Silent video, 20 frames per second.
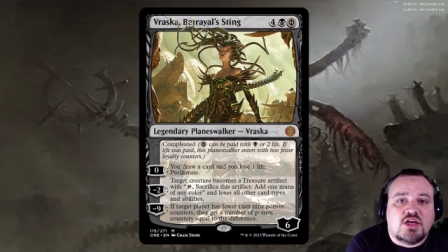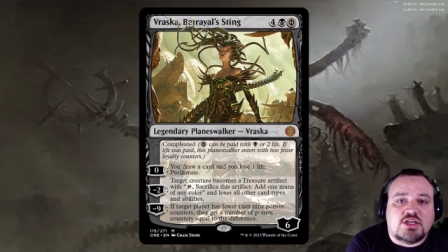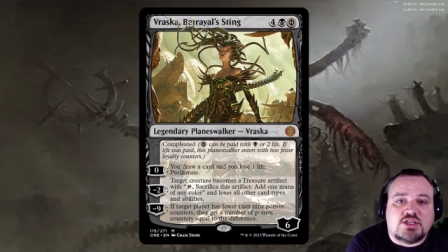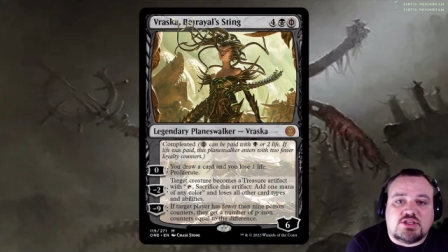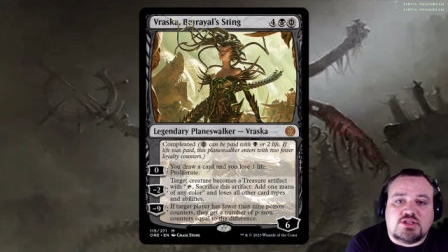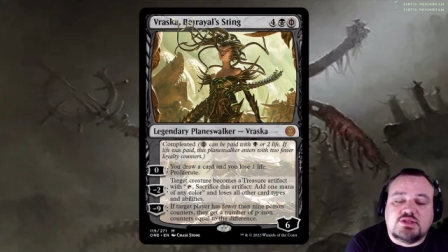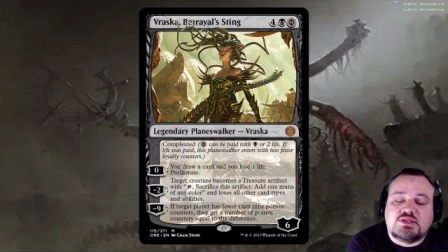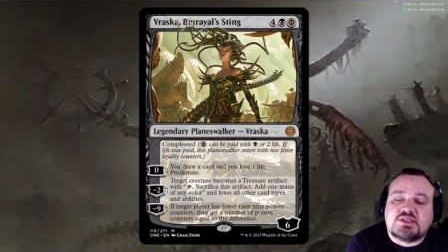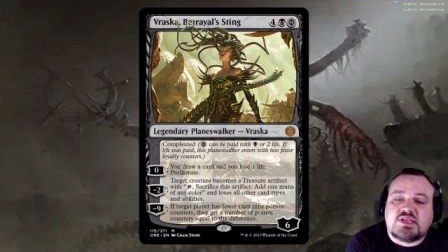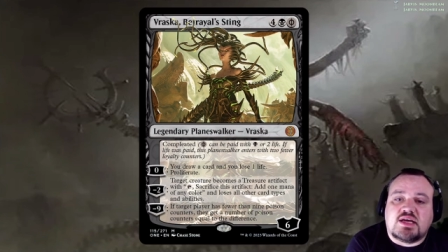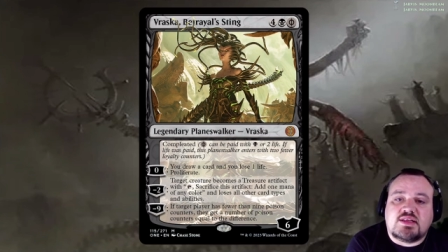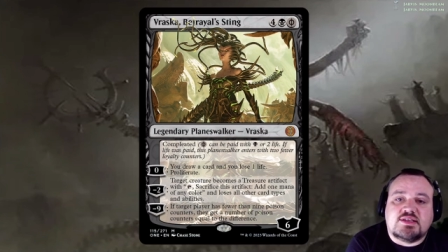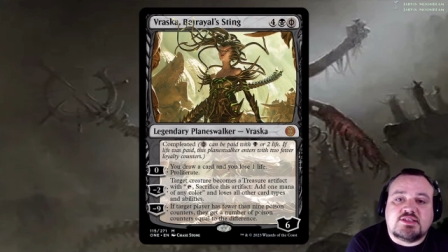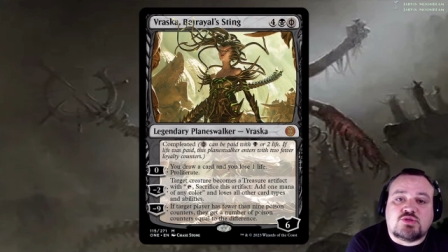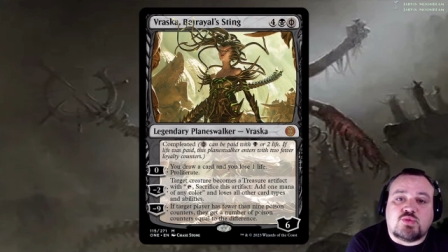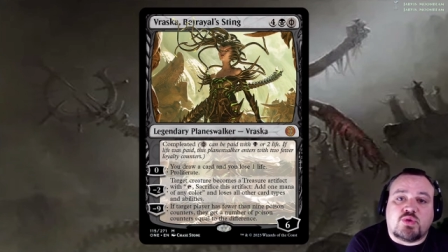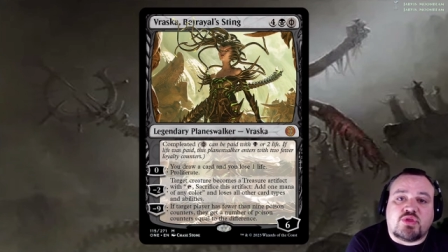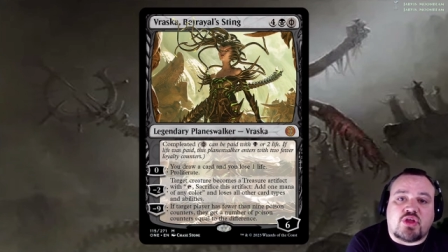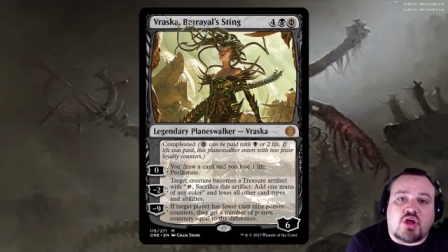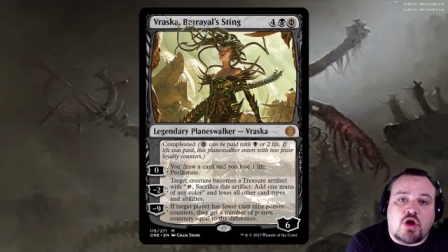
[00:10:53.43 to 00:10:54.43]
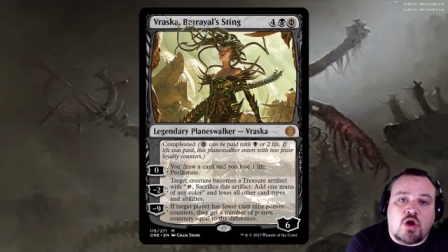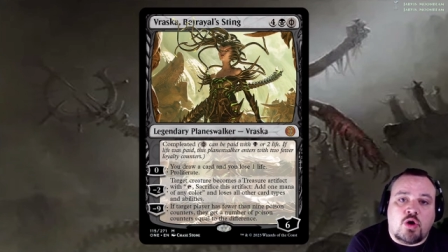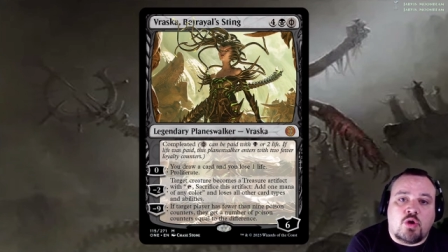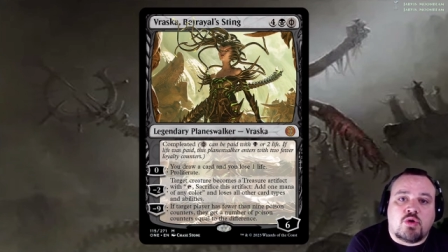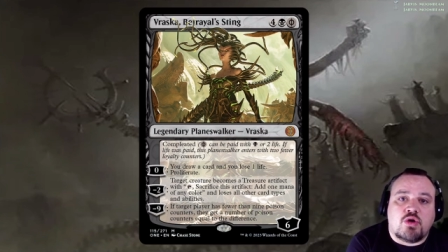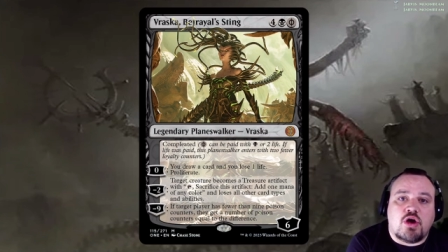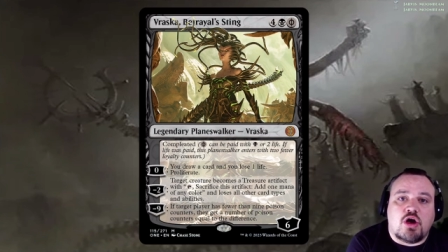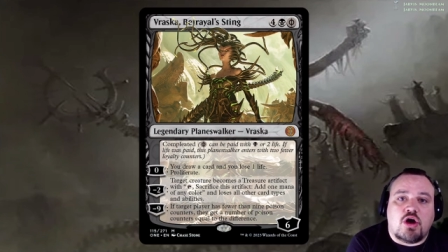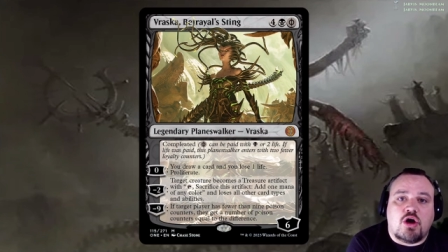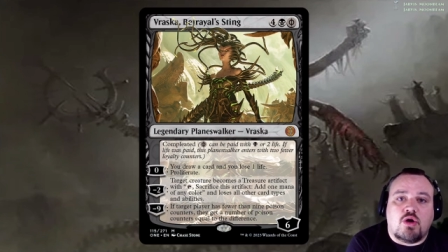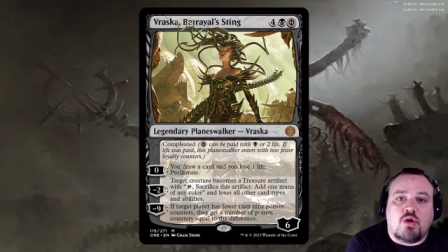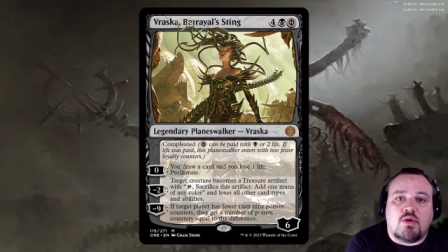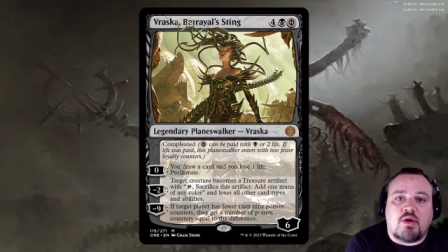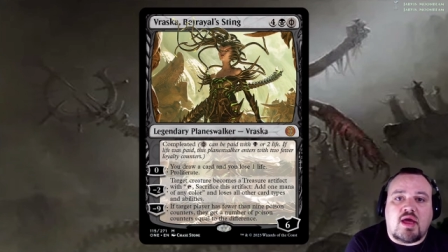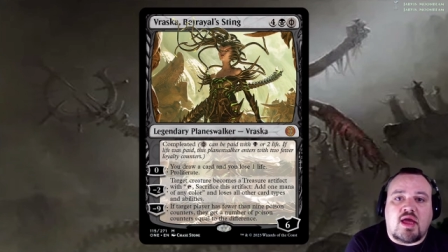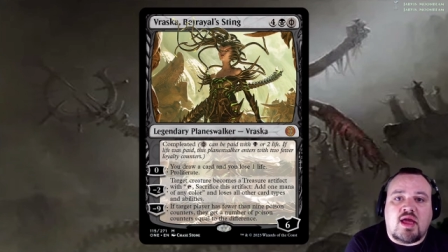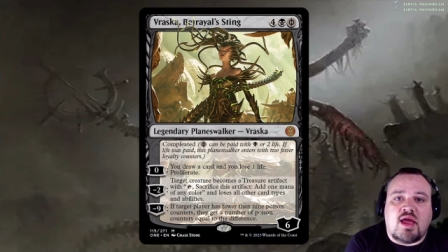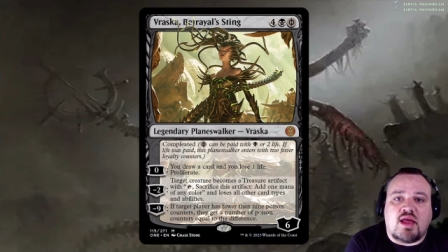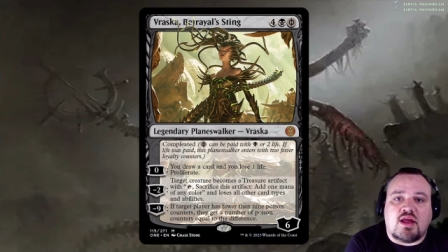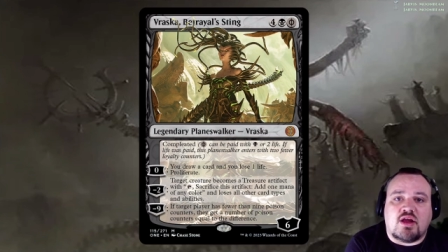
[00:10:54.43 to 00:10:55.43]
You saw this with Oko
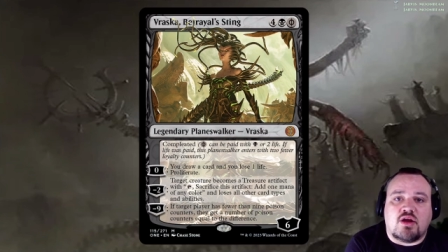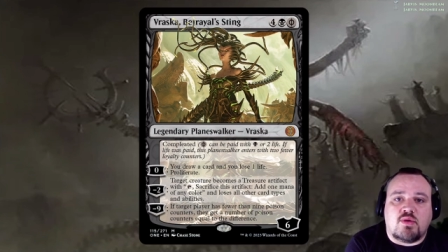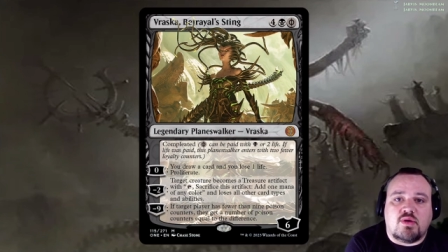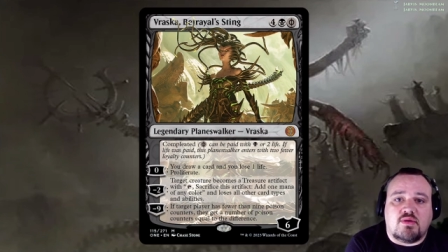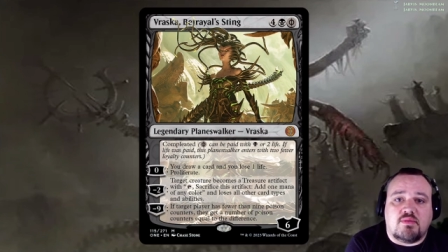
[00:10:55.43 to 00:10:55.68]
and